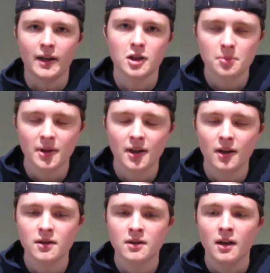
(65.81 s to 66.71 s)
It's
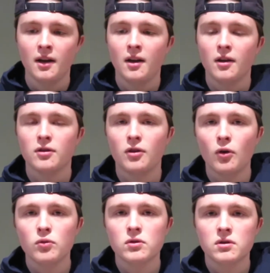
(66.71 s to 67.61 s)
because
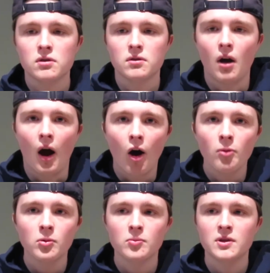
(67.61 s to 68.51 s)
those
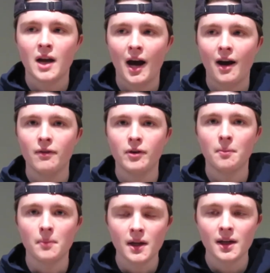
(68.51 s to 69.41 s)
albums have a
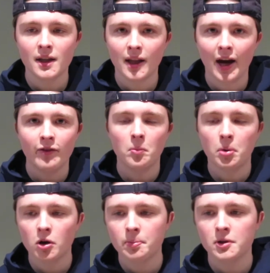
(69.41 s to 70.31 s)
meaning, they have a
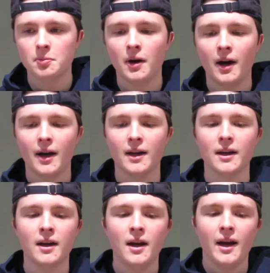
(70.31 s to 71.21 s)
purpose behind
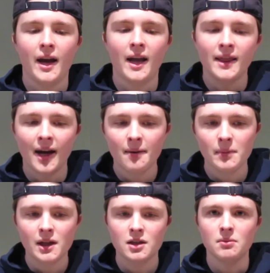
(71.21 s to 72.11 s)
it, and that
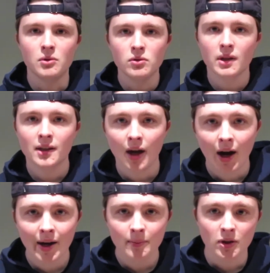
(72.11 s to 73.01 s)
makes music
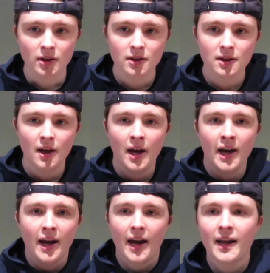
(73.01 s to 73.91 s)
timeless.
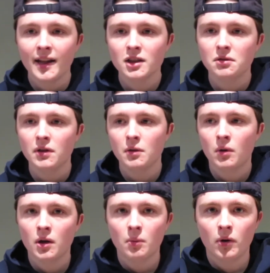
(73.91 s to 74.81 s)
And that's really
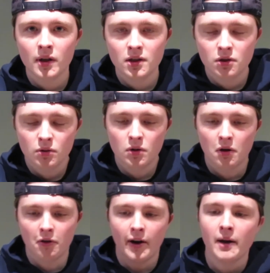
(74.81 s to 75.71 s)
what I wanted to
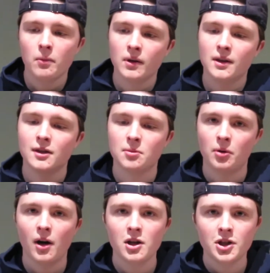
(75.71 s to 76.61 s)
create with this
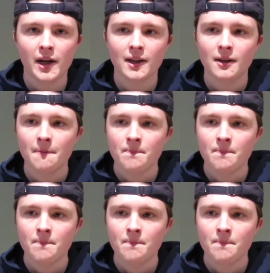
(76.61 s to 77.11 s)
project.